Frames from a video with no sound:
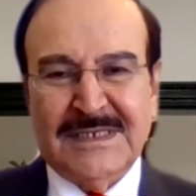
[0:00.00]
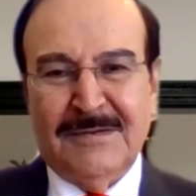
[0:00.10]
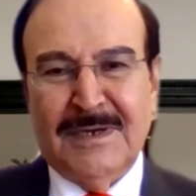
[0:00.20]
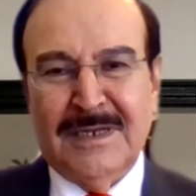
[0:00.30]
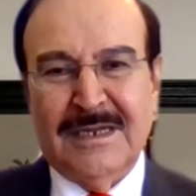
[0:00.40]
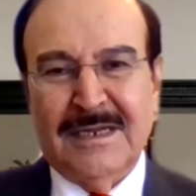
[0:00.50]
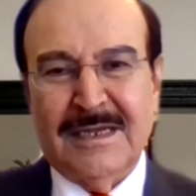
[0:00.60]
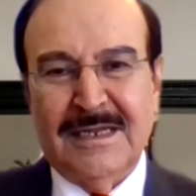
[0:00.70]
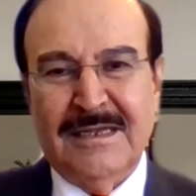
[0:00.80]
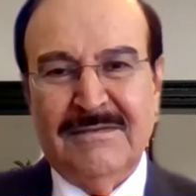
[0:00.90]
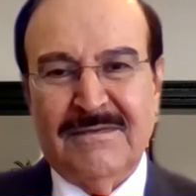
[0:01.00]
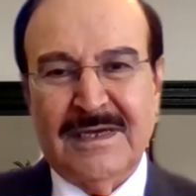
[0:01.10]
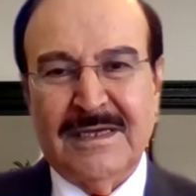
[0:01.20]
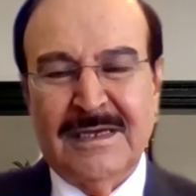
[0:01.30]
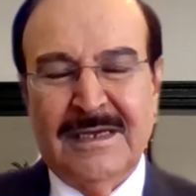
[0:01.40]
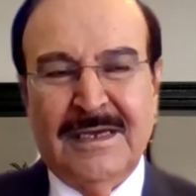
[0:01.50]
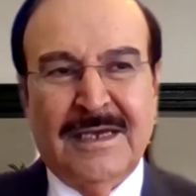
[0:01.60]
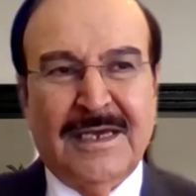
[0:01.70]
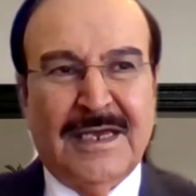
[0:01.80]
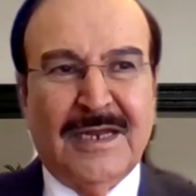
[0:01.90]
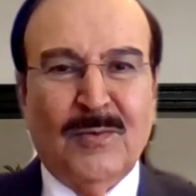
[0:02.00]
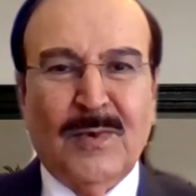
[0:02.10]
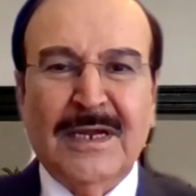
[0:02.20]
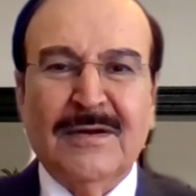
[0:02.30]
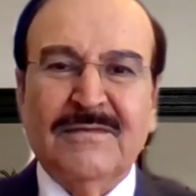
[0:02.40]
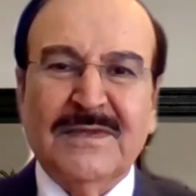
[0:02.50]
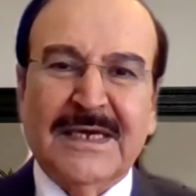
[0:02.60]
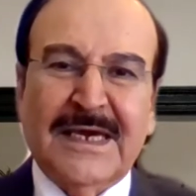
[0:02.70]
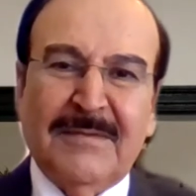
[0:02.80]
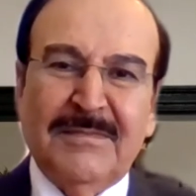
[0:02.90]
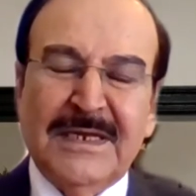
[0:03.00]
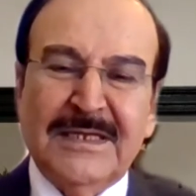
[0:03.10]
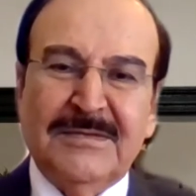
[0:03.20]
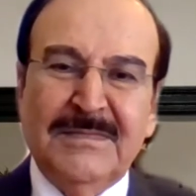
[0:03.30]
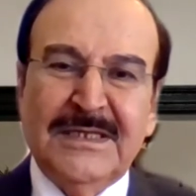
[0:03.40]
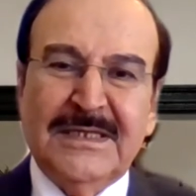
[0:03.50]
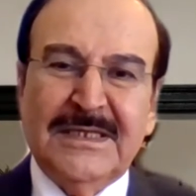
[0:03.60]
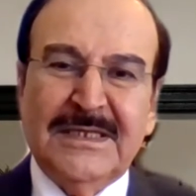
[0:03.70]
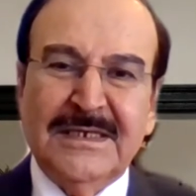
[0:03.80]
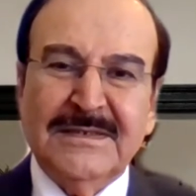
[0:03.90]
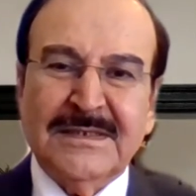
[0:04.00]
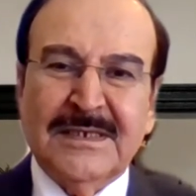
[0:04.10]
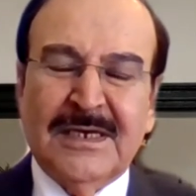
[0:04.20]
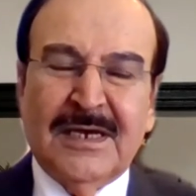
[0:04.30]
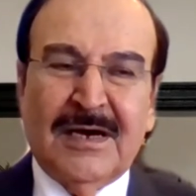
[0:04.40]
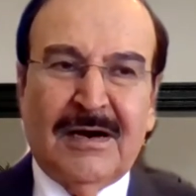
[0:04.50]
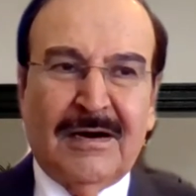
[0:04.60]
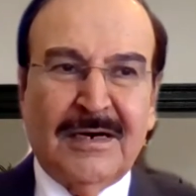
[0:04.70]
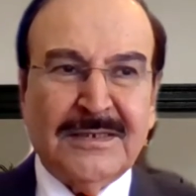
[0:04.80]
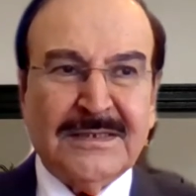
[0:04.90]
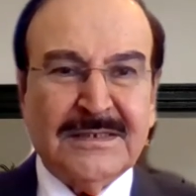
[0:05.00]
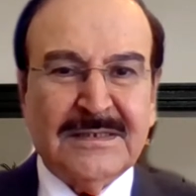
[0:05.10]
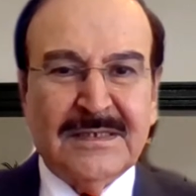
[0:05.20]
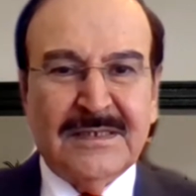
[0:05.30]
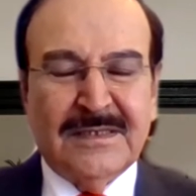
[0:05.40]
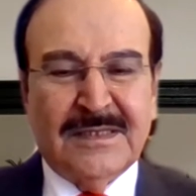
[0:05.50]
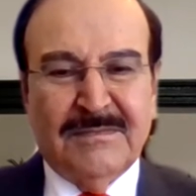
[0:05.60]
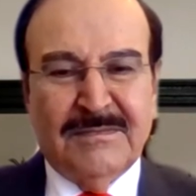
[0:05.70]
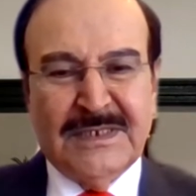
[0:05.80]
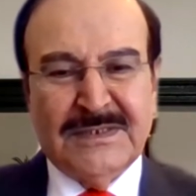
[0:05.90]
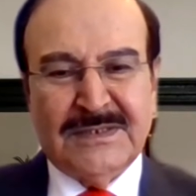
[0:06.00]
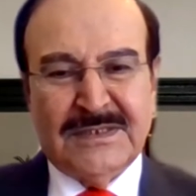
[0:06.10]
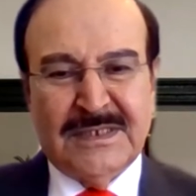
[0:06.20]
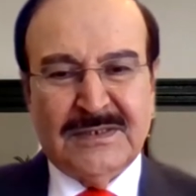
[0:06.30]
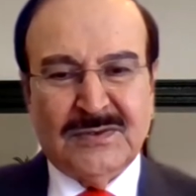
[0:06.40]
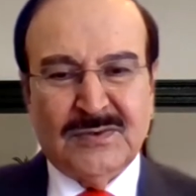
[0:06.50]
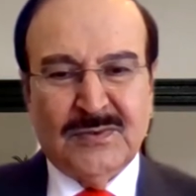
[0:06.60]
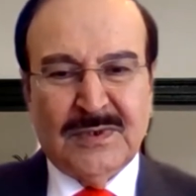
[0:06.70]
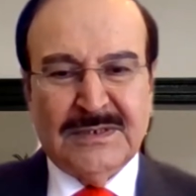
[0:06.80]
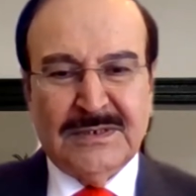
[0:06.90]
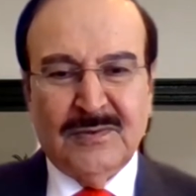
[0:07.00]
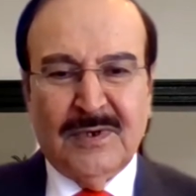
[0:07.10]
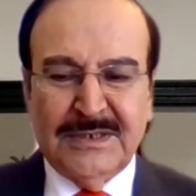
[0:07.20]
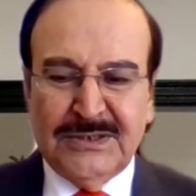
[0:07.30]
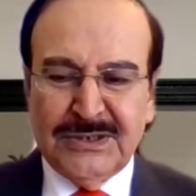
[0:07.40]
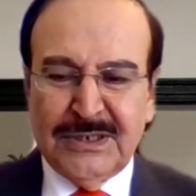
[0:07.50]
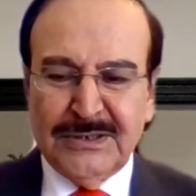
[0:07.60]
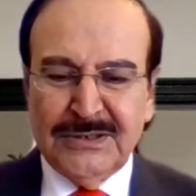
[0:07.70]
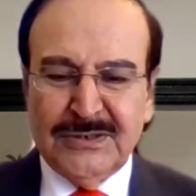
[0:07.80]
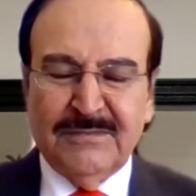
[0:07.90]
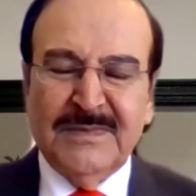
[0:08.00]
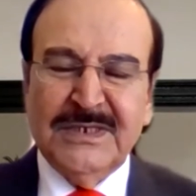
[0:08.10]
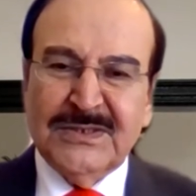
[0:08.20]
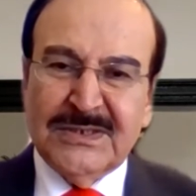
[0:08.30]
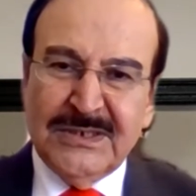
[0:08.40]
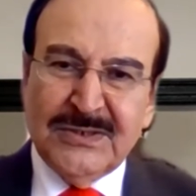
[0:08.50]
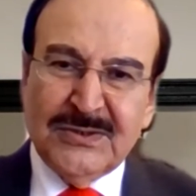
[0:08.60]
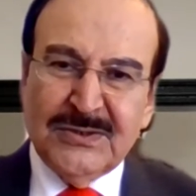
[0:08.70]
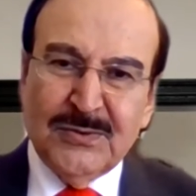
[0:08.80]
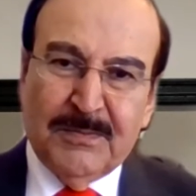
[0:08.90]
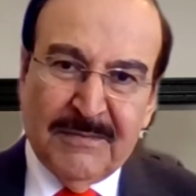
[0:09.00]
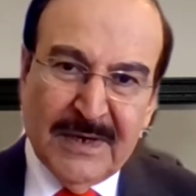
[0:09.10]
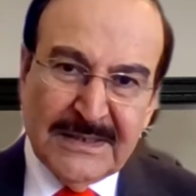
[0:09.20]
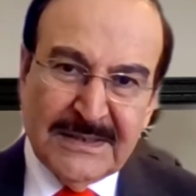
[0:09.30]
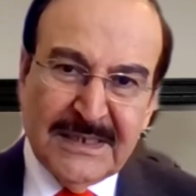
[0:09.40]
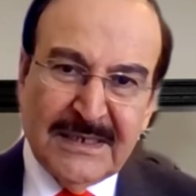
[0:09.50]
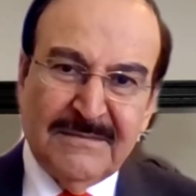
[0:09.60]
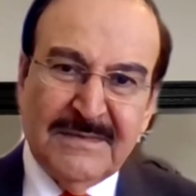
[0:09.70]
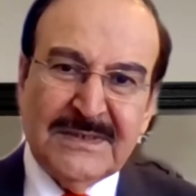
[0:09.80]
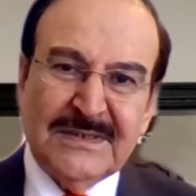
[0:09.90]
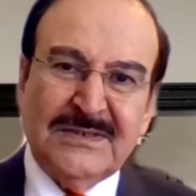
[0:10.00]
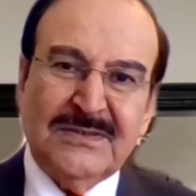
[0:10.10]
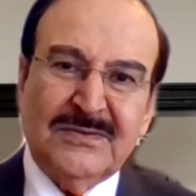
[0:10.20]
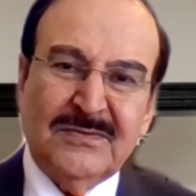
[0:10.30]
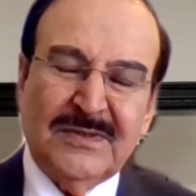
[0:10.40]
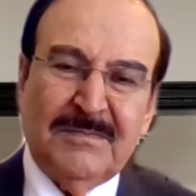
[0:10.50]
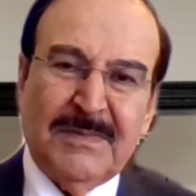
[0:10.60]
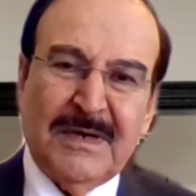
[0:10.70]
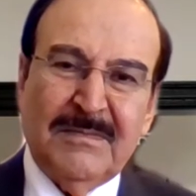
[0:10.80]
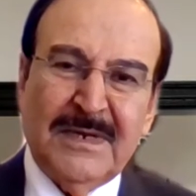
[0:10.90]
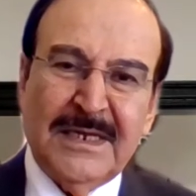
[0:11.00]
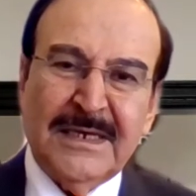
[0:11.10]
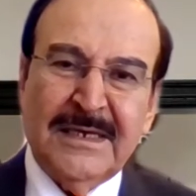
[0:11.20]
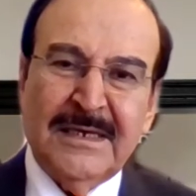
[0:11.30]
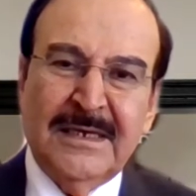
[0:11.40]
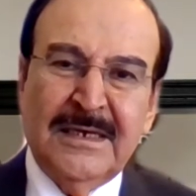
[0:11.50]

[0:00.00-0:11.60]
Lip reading: Salman Al Khalifa, in one of the cabinet meetings, asked the ministers who are in charge of ministries who provide services to the public